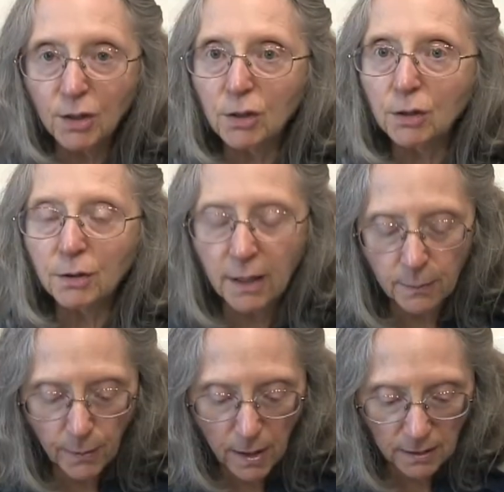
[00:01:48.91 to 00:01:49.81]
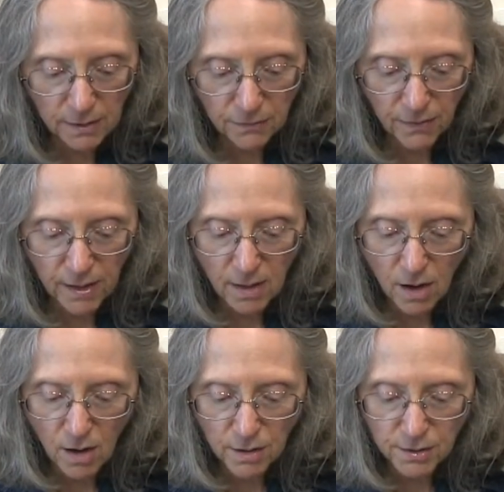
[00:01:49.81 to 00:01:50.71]
including
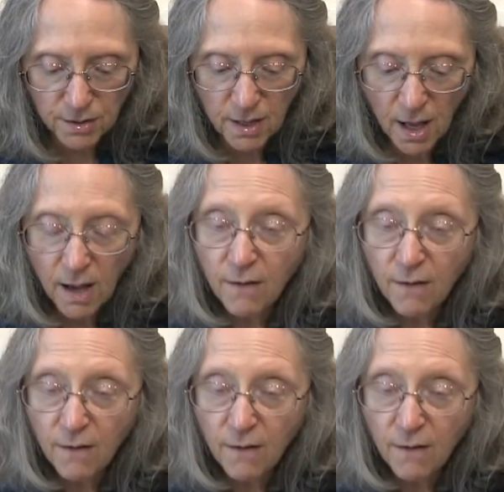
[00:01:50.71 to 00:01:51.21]
polyphenols,